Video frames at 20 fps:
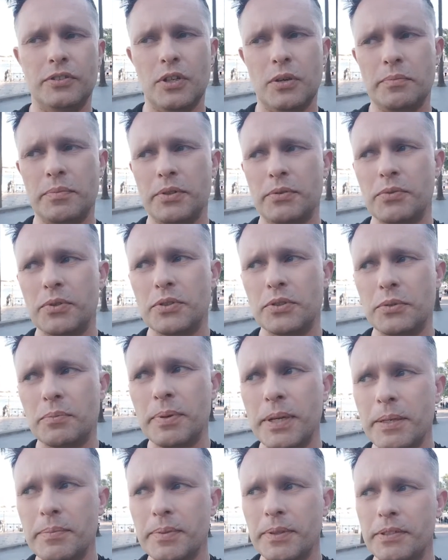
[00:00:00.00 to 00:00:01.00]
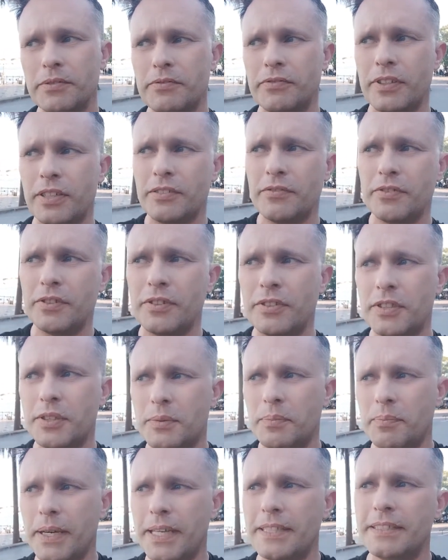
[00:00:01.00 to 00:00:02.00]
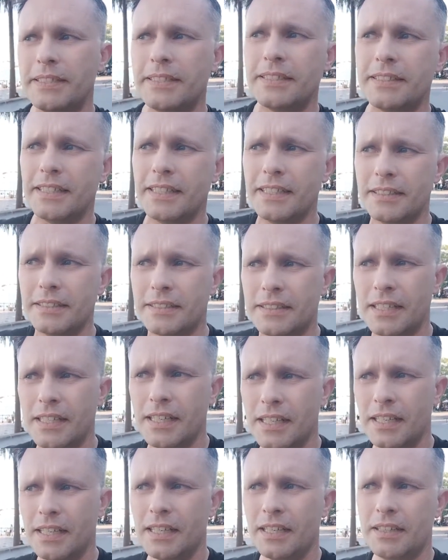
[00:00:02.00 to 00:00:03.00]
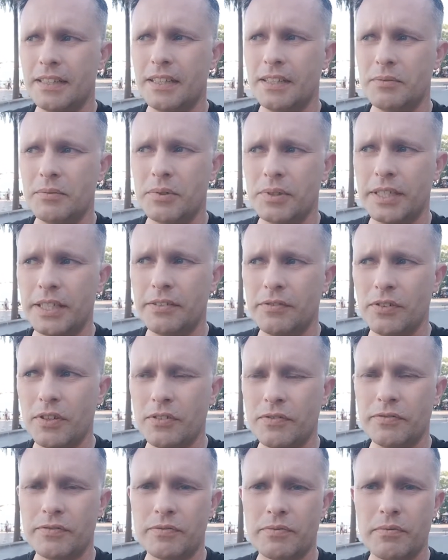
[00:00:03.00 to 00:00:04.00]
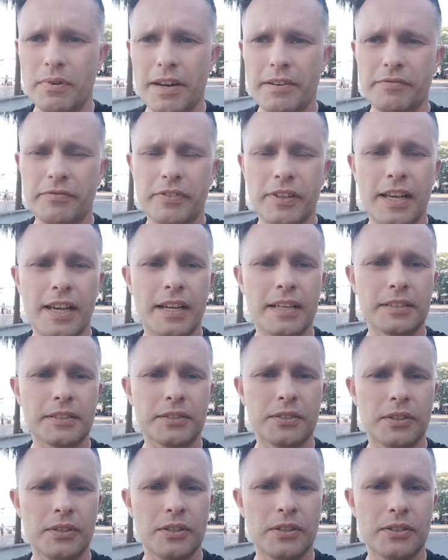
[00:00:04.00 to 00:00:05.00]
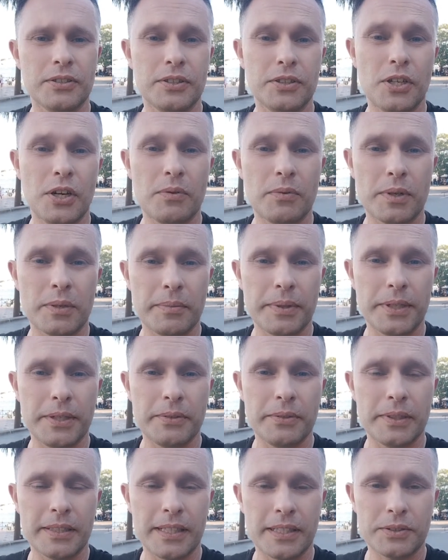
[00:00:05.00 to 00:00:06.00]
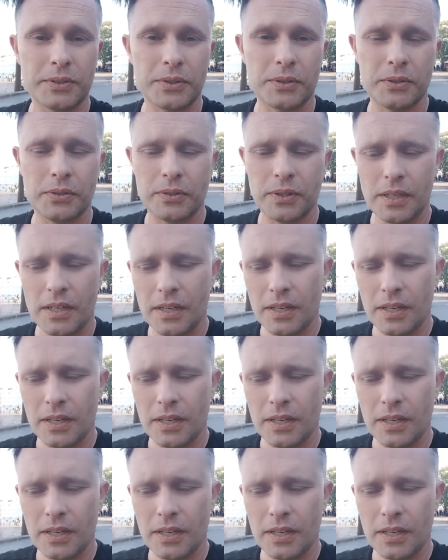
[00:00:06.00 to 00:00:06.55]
Don't be rude to people in front of her. Just basic things that will give off red flags to her. You don't want to be doing. That's 2.